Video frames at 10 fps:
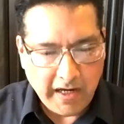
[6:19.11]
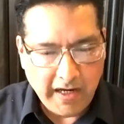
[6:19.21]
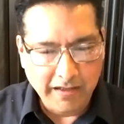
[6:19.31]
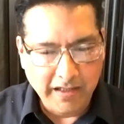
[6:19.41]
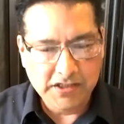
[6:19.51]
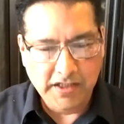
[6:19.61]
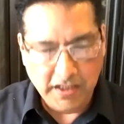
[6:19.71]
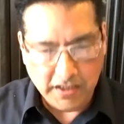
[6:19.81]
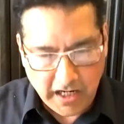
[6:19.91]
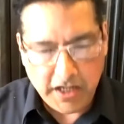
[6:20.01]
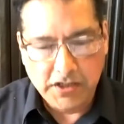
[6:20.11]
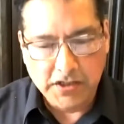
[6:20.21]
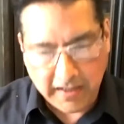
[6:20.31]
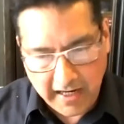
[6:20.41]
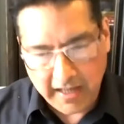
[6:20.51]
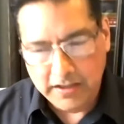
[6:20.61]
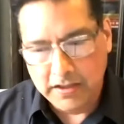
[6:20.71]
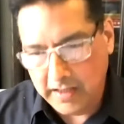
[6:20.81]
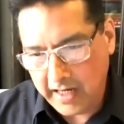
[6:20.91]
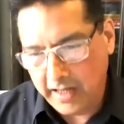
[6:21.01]
and let's engage in
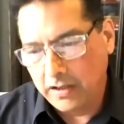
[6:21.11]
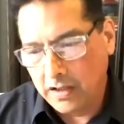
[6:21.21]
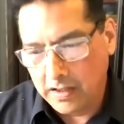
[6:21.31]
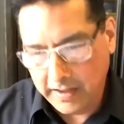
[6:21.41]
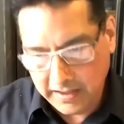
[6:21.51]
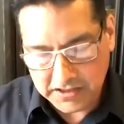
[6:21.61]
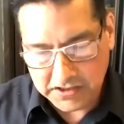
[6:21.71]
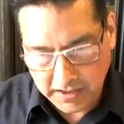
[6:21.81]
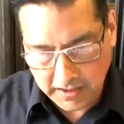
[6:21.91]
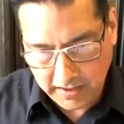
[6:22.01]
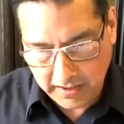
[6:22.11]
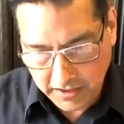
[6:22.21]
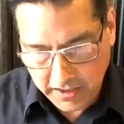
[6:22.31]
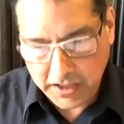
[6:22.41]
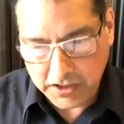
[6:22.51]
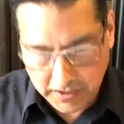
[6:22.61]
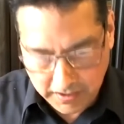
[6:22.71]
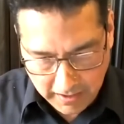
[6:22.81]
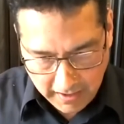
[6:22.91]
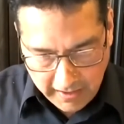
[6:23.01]
candid dialogue, and let's engage
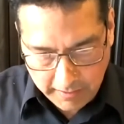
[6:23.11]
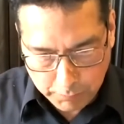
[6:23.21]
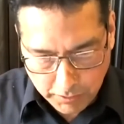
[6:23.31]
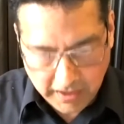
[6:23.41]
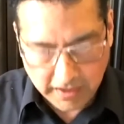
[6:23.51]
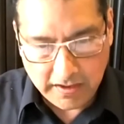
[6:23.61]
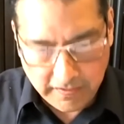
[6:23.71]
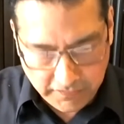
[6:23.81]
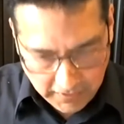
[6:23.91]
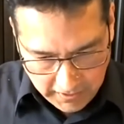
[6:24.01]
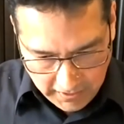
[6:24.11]
in productive,